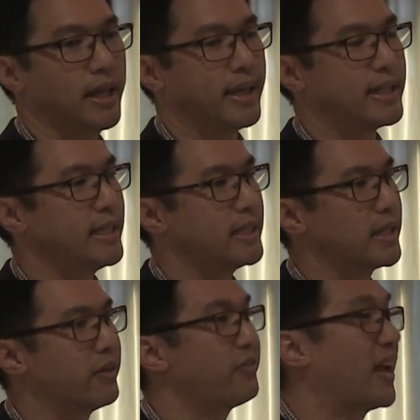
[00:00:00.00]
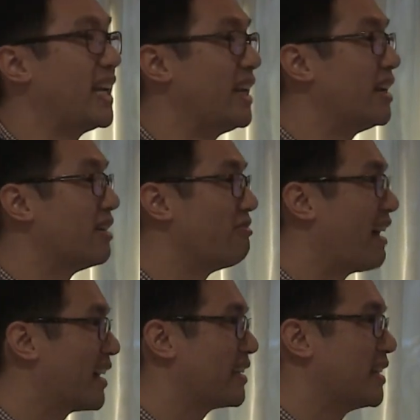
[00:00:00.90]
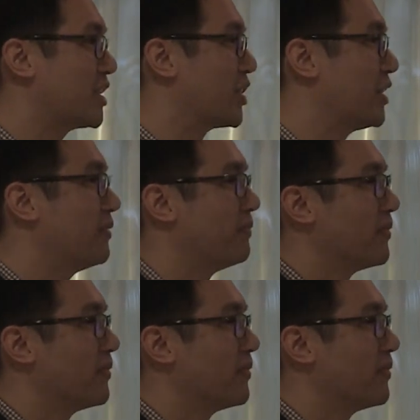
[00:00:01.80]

it is a fairly rare condition,